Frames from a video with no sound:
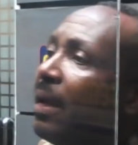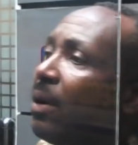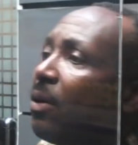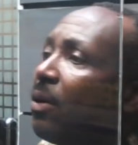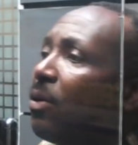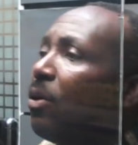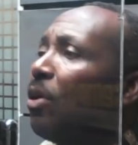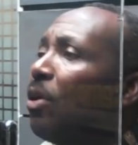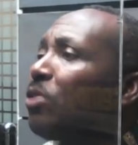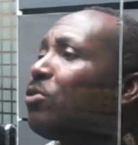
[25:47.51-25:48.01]

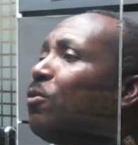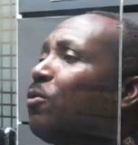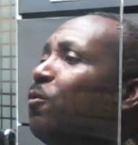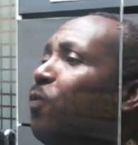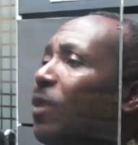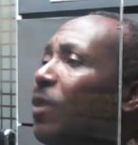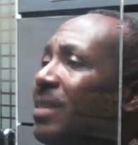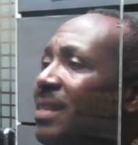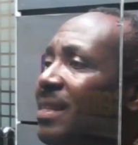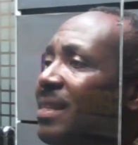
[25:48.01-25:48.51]
close to
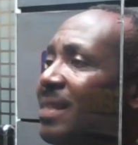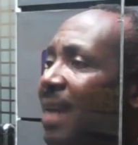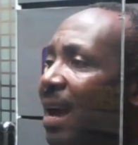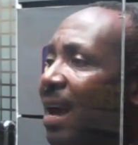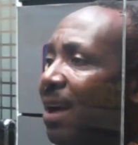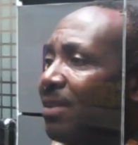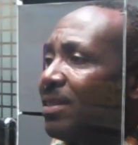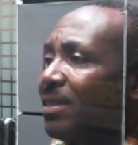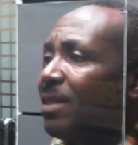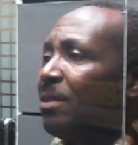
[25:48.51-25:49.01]

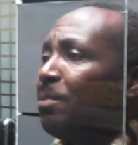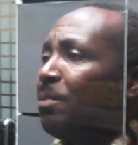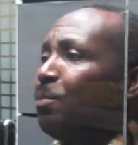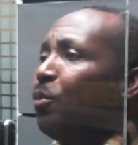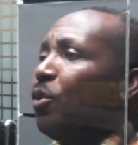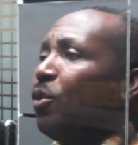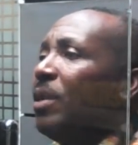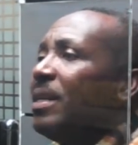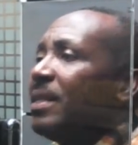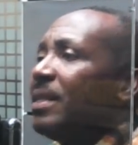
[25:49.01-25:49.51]
40,000
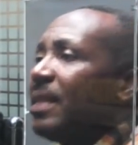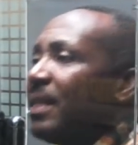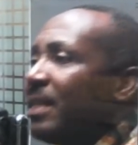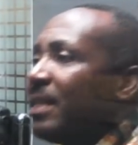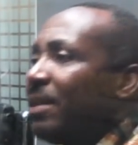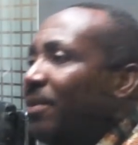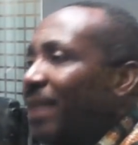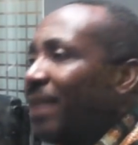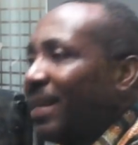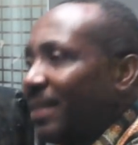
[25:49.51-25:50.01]
polling
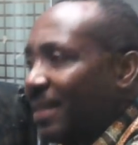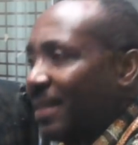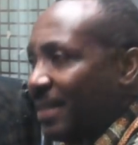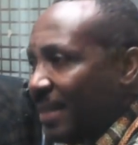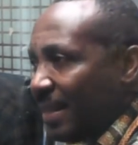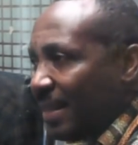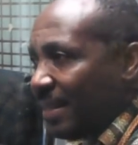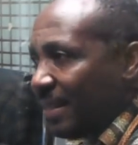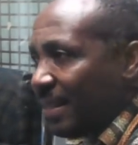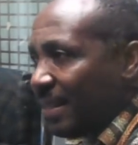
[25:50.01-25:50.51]
station
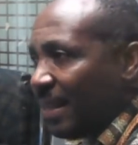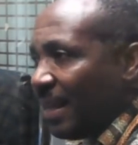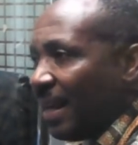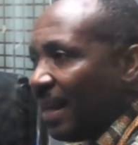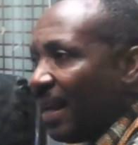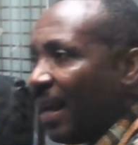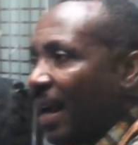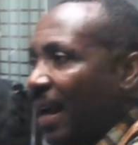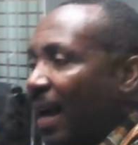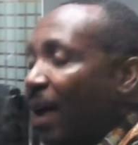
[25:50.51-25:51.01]
registers.
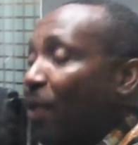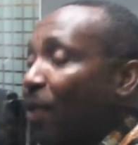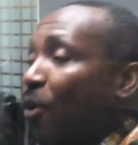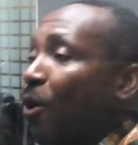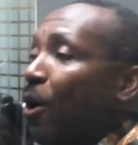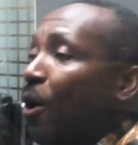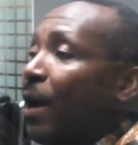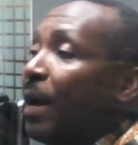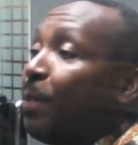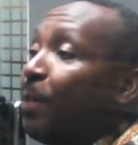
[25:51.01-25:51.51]

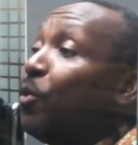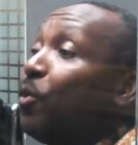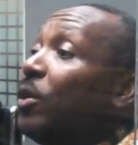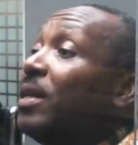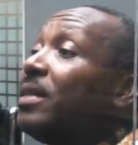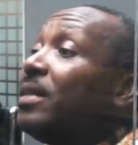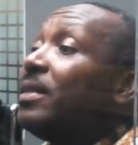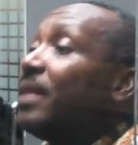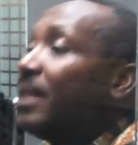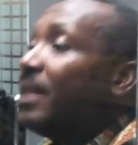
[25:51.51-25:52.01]
Echo
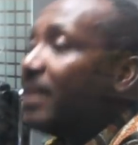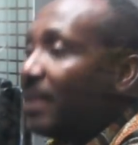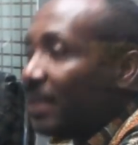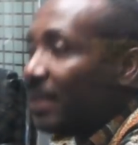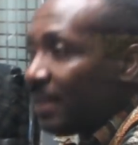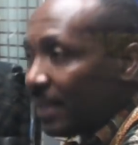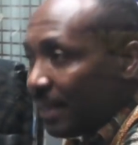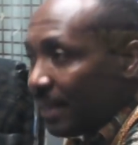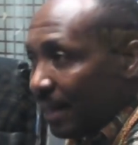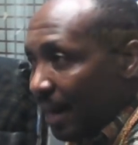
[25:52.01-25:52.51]
polling
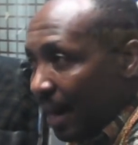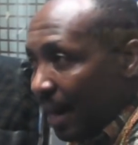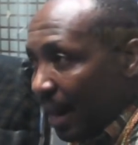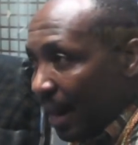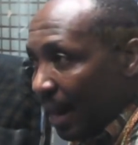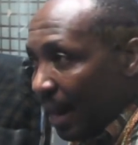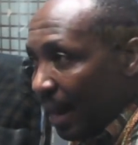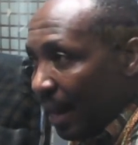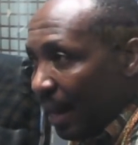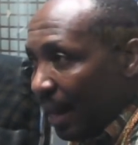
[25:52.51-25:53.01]
stations
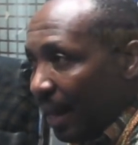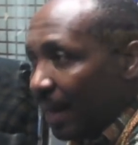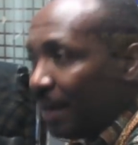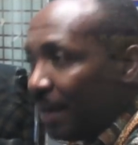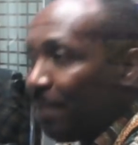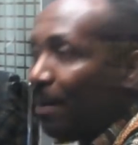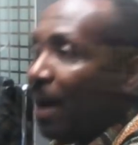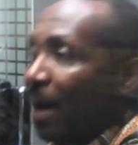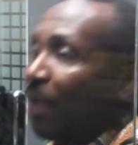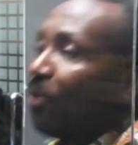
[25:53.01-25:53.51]
now. At
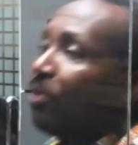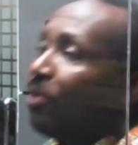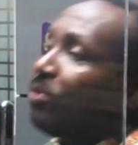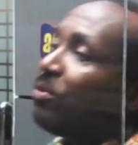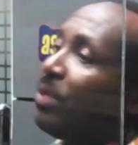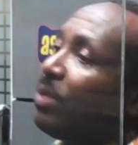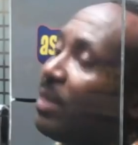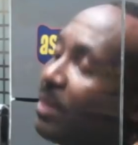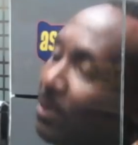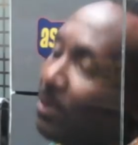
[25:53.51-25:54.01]
the
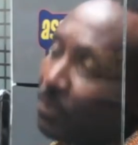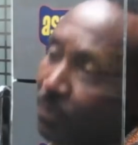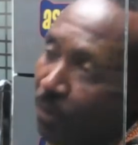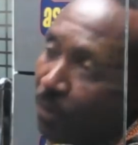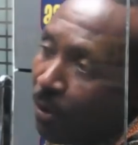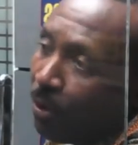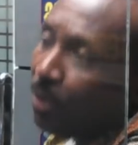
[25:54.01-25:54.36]
constituency for